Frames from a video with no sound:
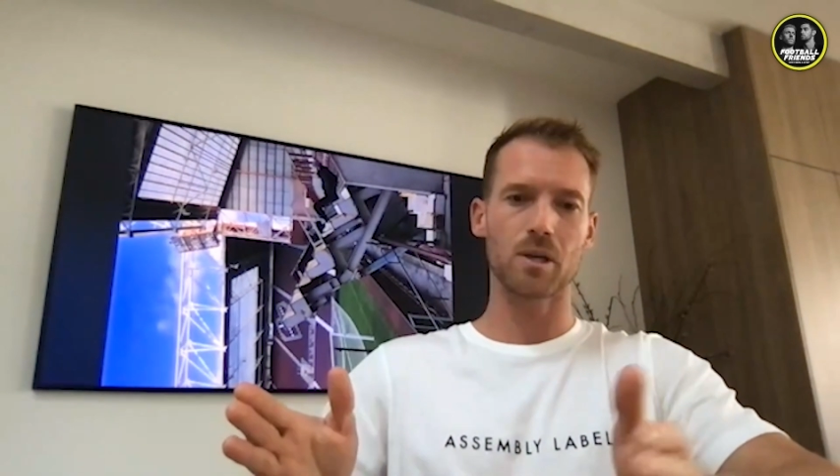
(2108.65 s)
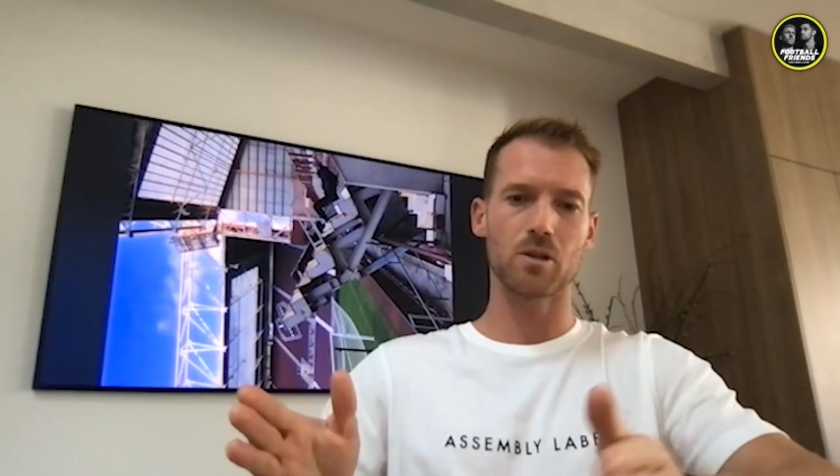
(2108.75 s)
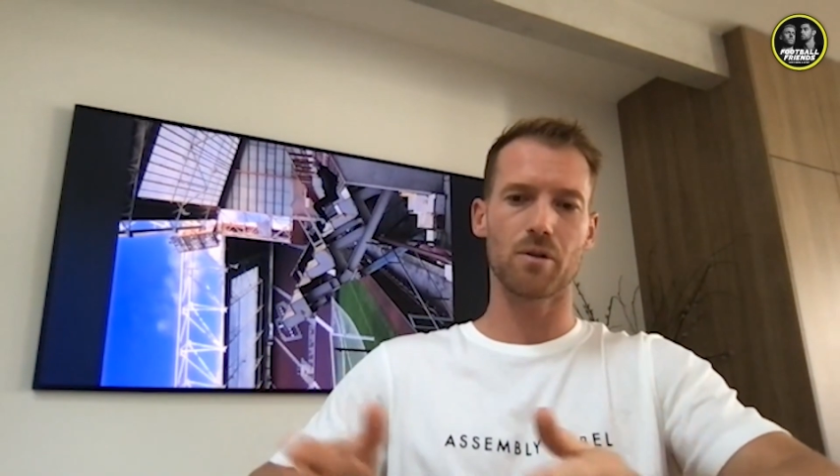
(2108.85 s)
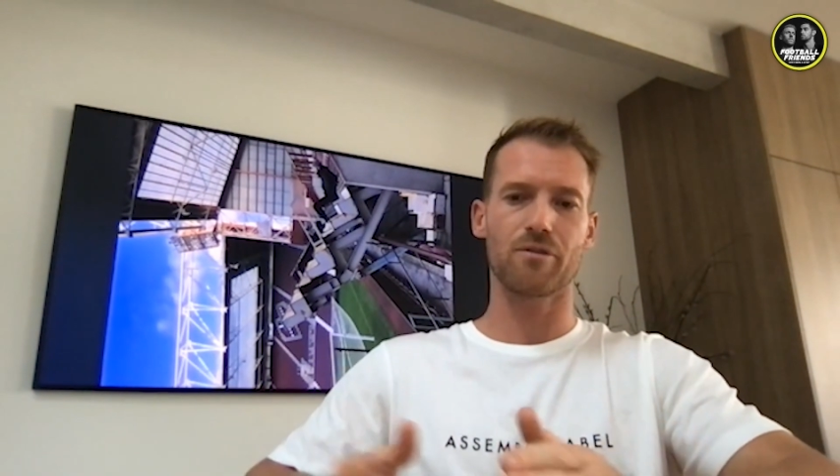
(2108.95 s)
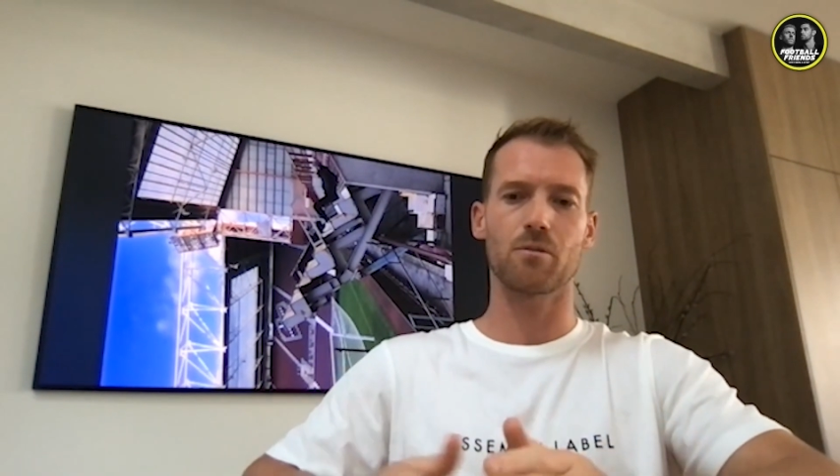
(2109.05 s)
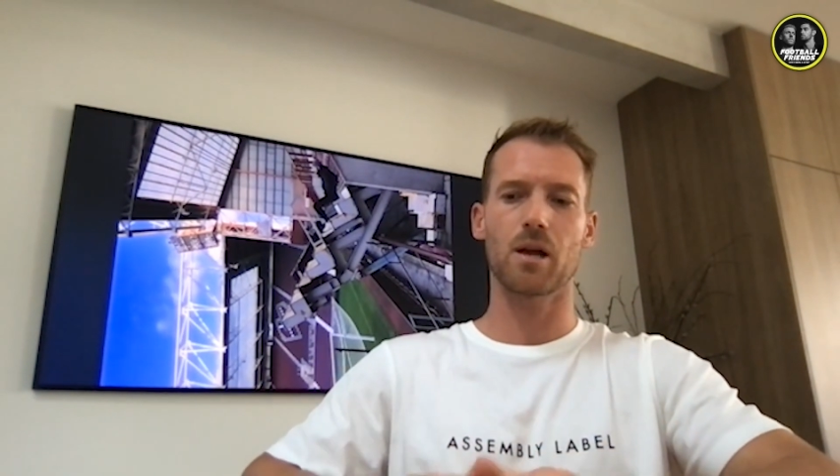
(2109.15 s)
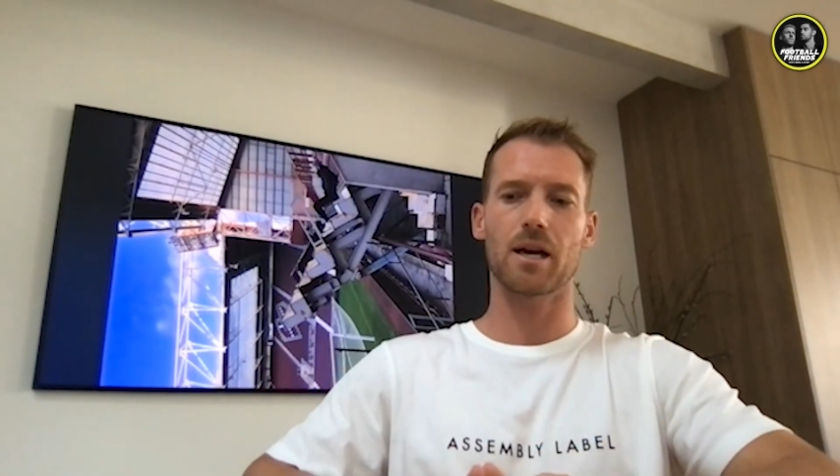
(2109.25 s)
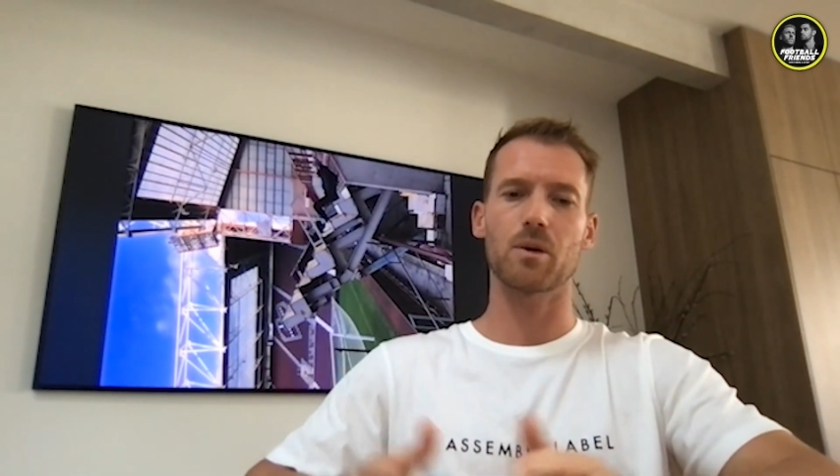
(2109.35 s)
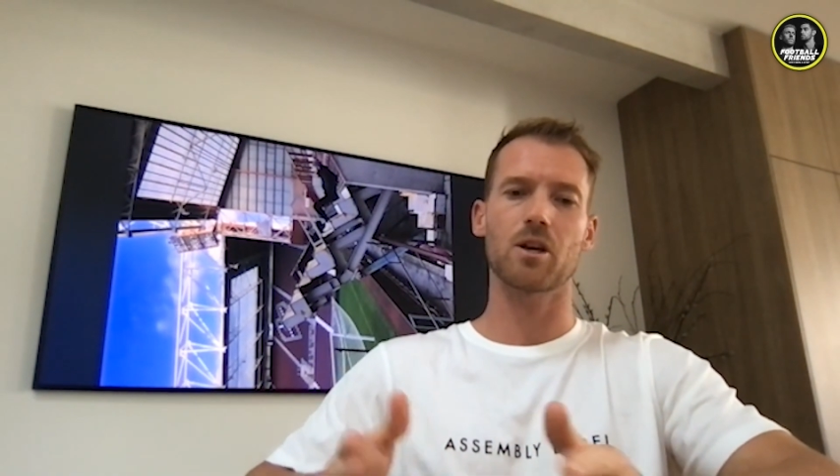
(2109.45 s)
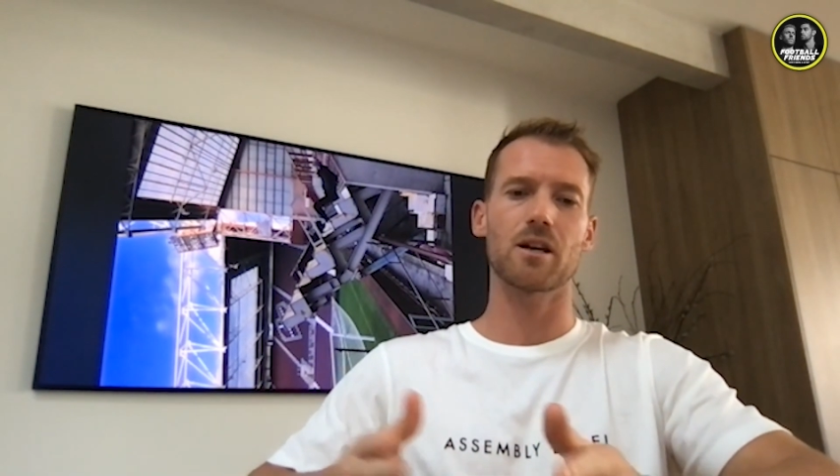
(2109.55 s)
do it from
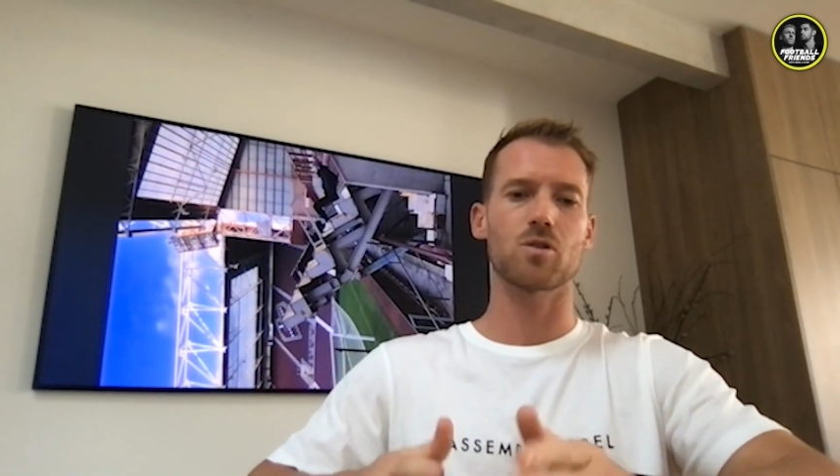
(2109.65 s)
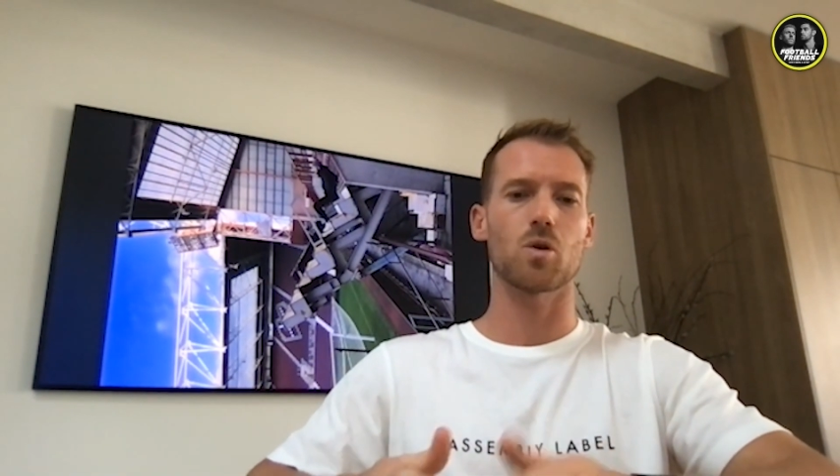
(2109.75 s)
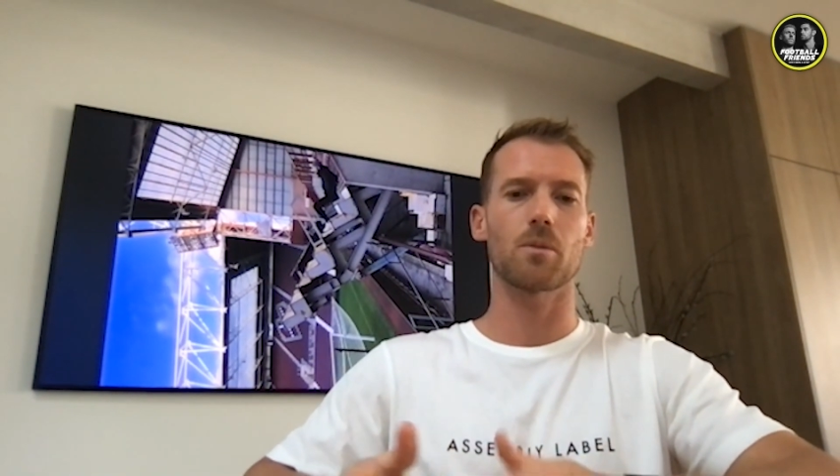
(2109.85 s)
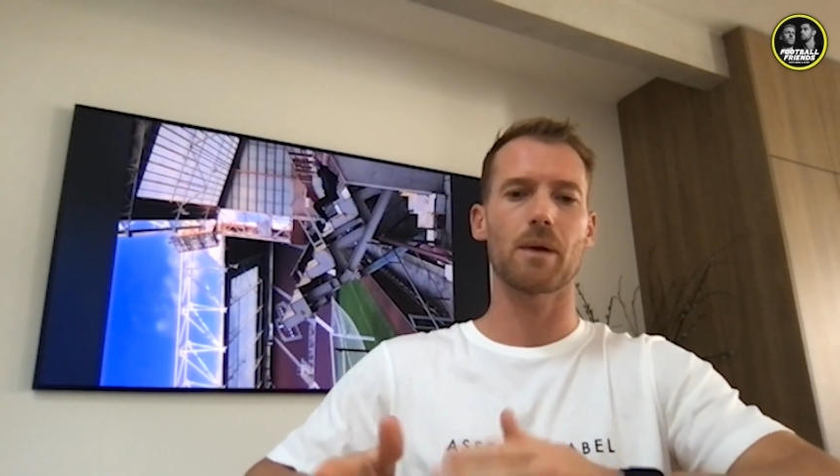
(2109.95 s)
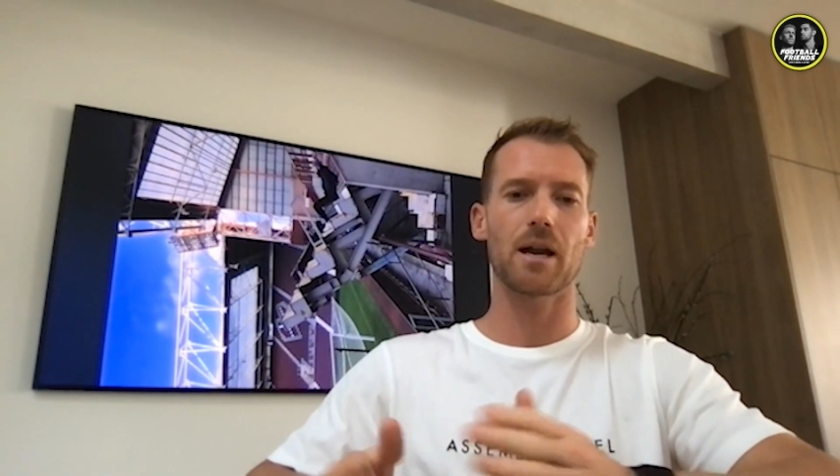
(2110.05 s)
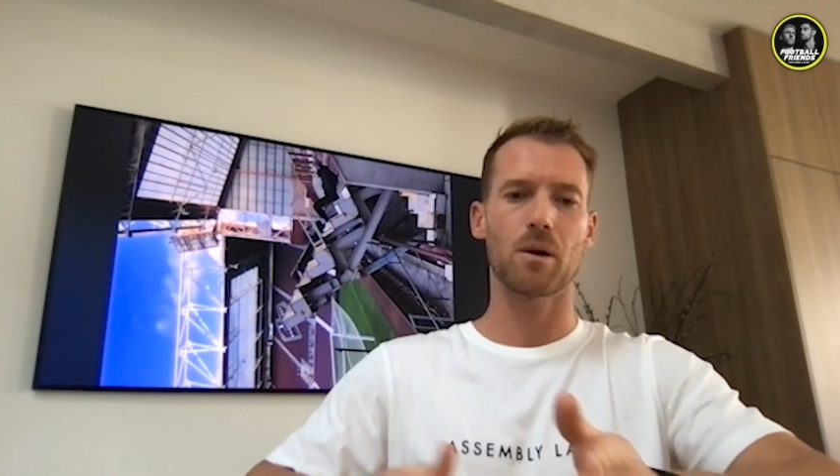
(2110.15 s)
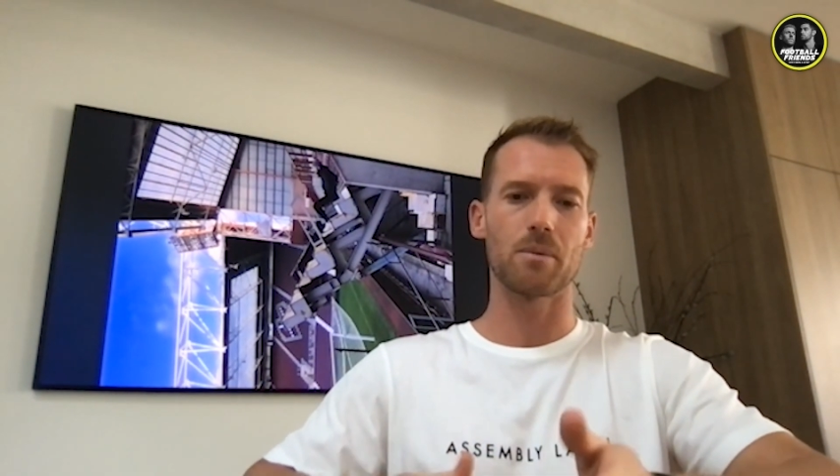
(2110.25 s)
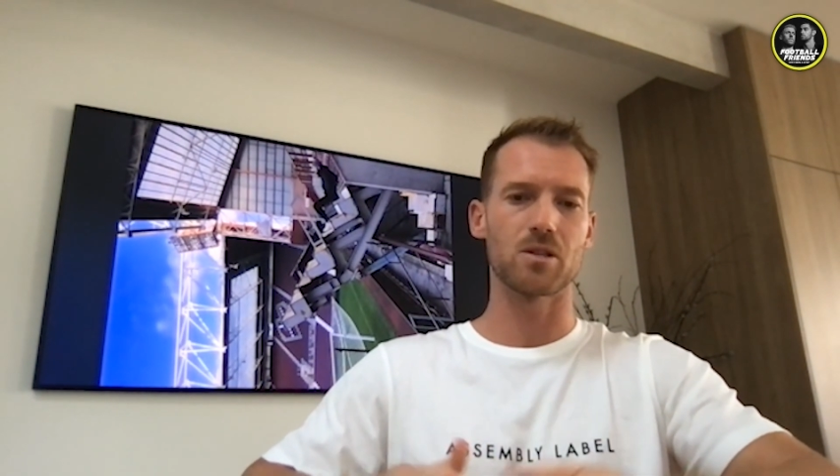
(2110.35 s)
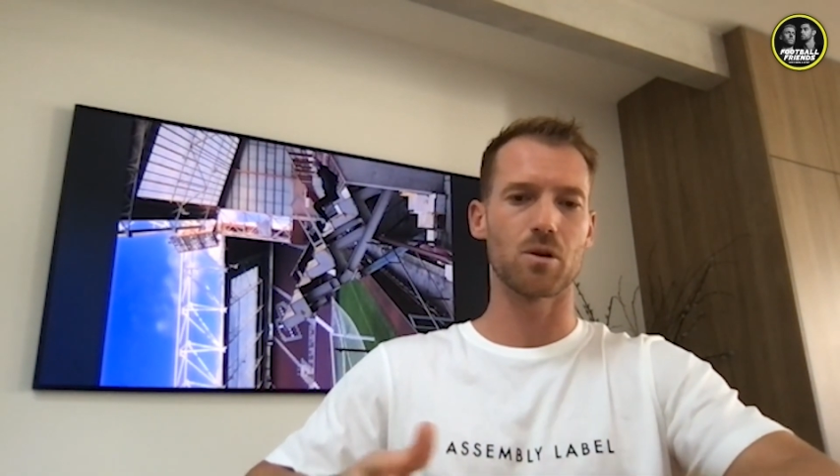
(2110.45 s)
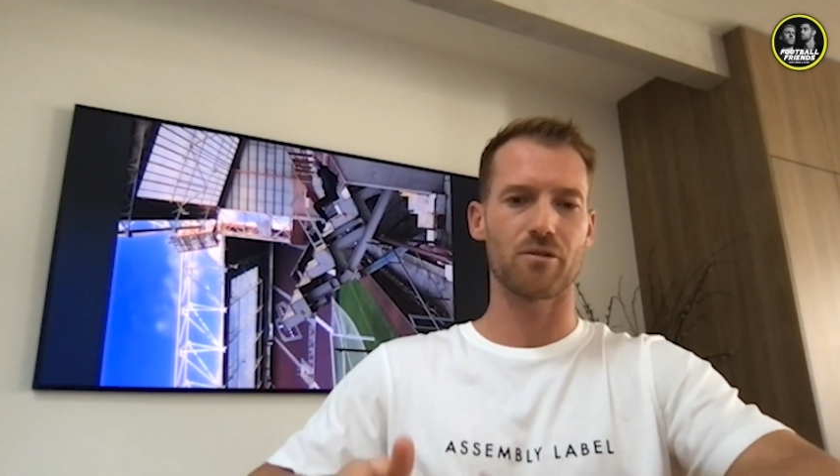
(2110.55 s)
we kind of talk about it when
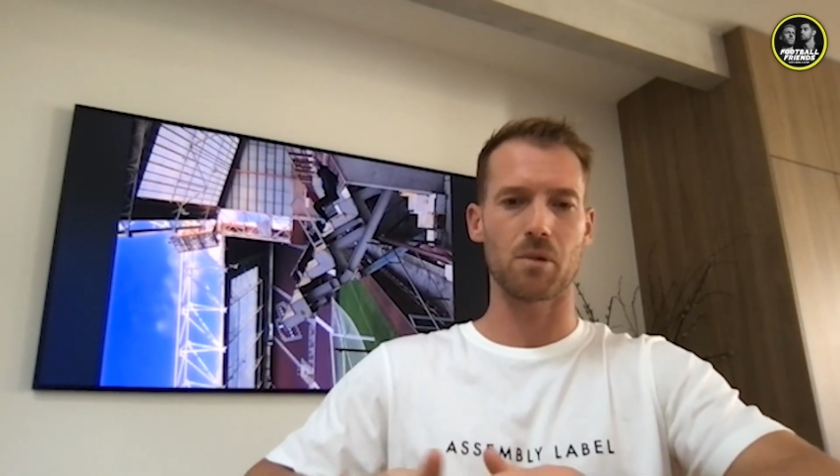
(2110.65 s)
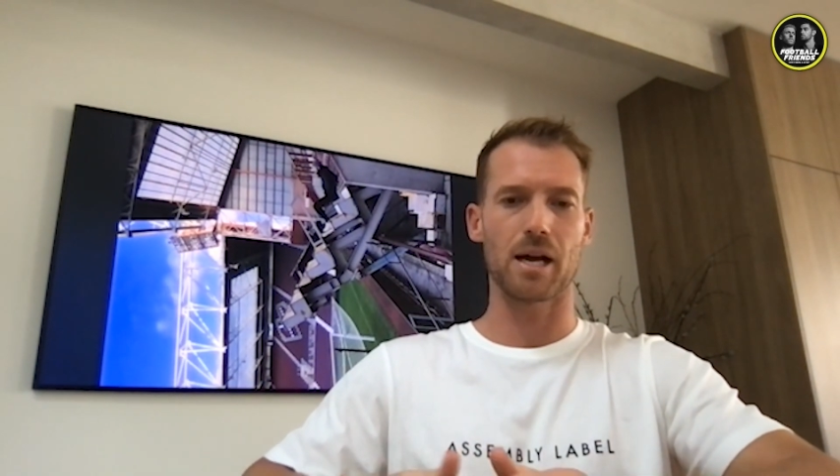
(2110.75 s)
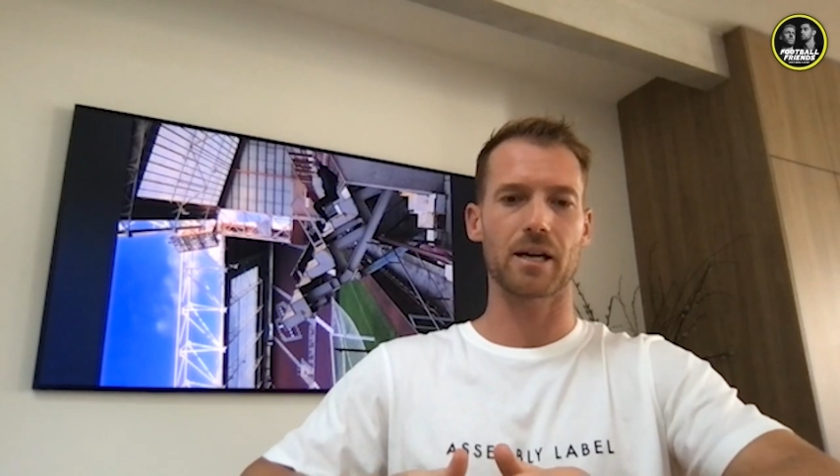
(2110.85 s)
we do it from